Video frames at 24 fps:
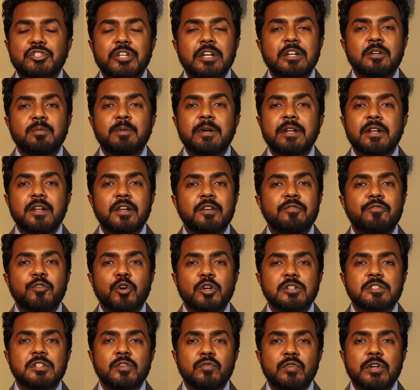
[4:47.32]
Gentlemen, if
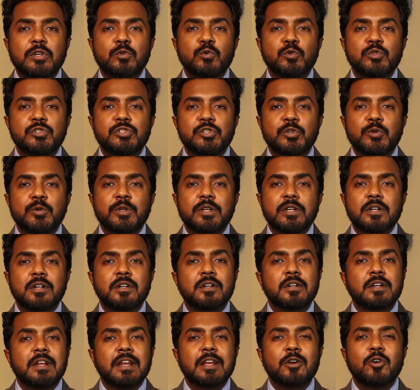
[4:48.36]
you're someone who's new
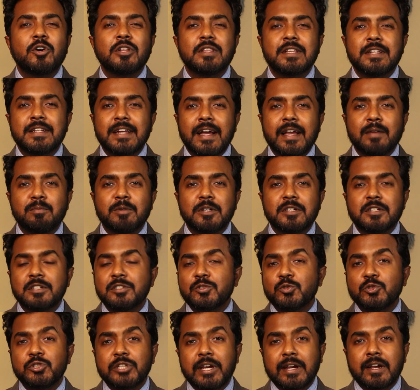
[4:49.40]
here, click on the I button
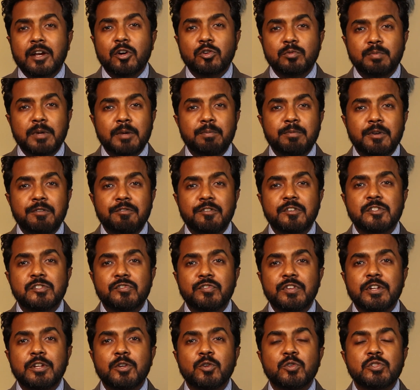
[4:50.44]
to check out my previous
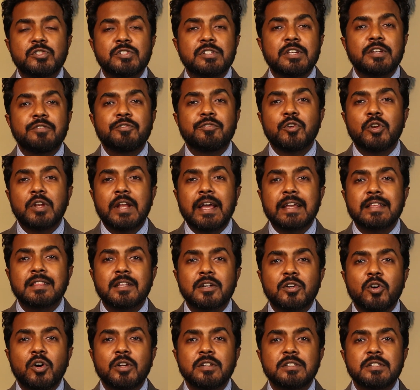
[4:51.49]
videos. If you like
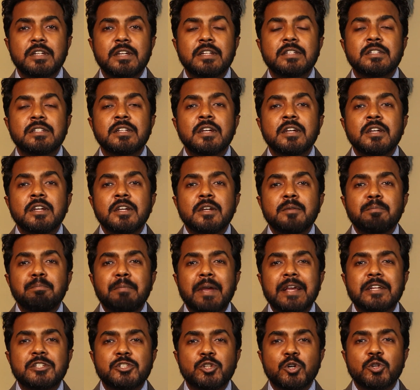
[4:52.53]
the content,
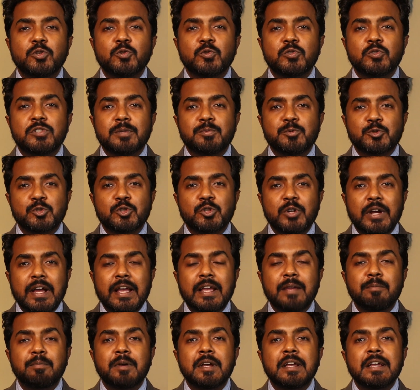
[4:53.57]
make sure to
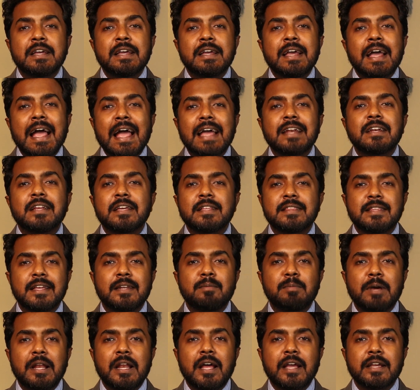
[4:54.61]
subscribe and hit
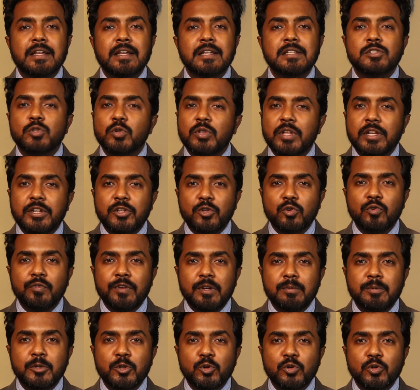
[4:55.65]
that bell icon so that you
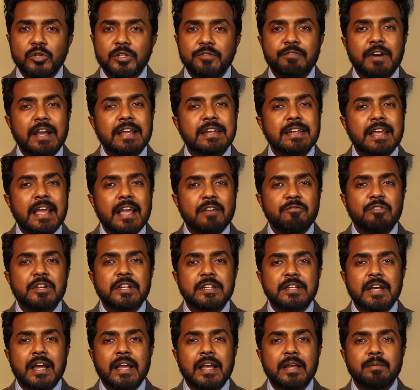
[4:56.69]
will be notified
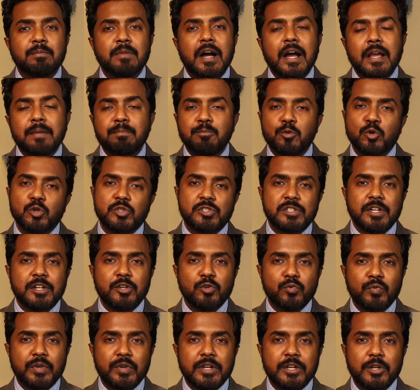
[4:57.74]
every time I post a
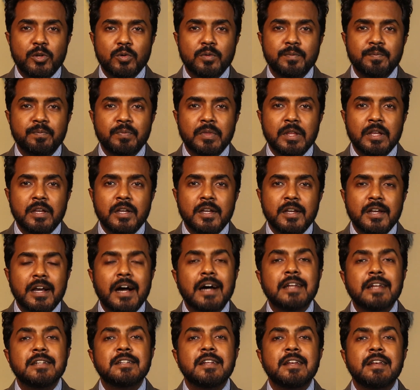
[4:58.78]
new video.
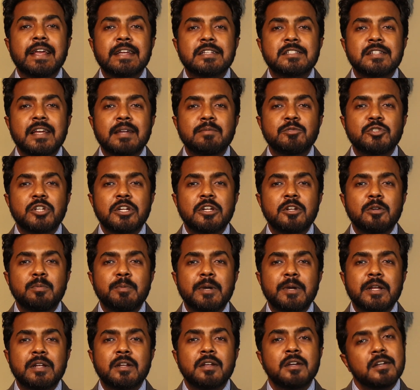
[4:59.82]
Until next time,
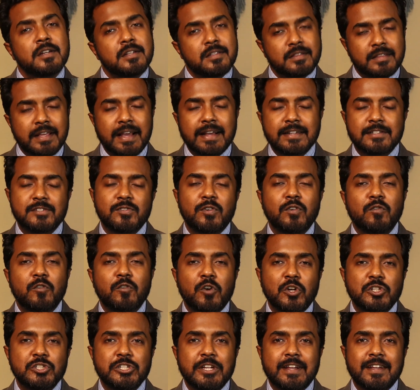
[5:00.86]
gentlemen, thanks for
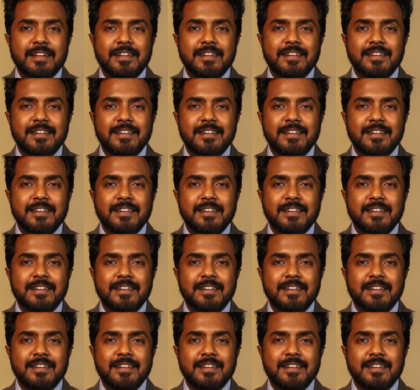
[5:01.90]
watching.